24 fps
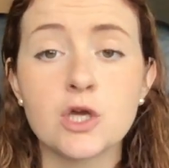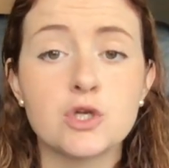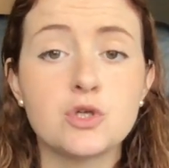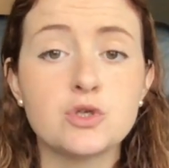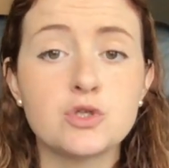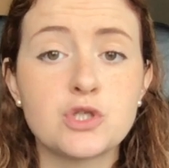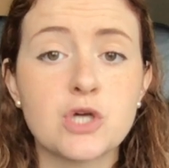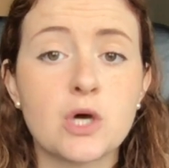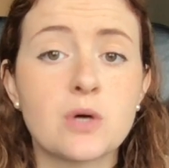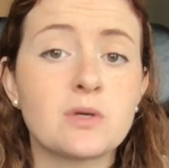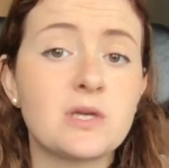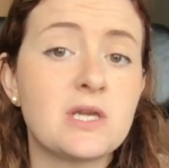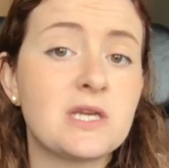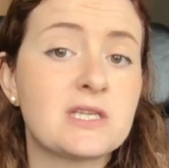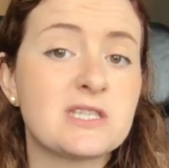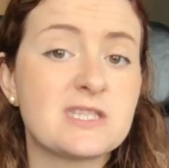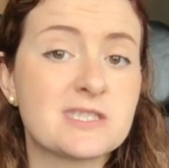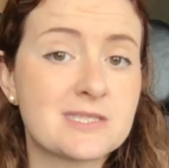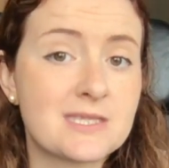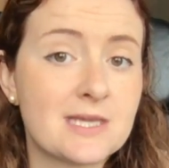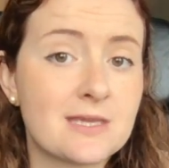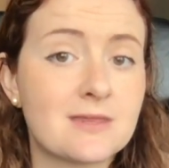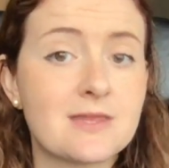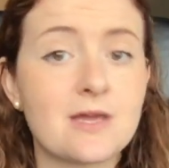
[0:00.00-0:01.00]
You don't need to
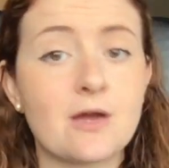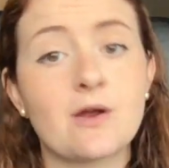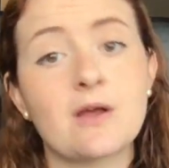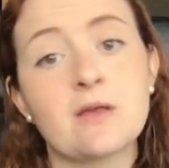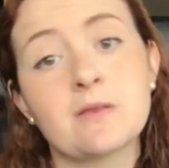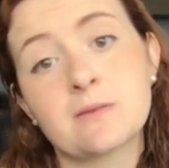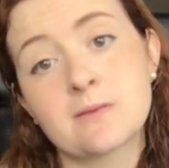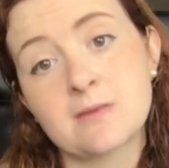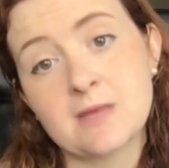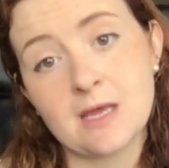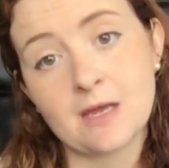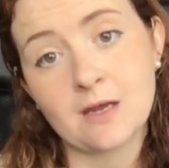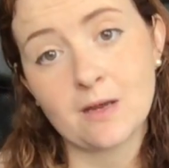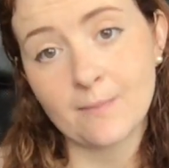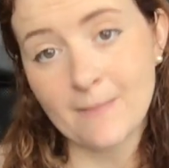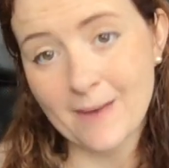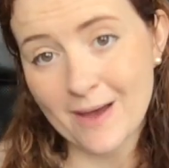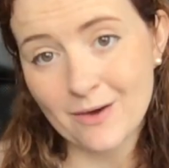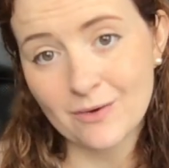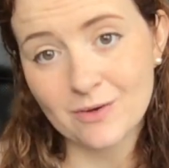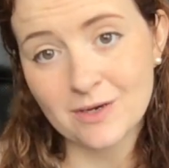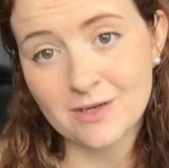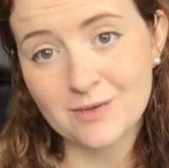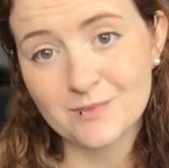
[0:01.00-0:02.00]
sit there and think
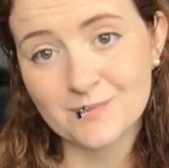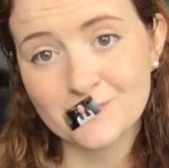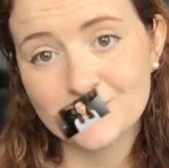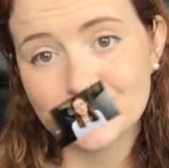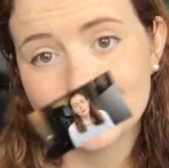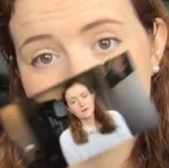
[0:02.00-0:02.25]
about it.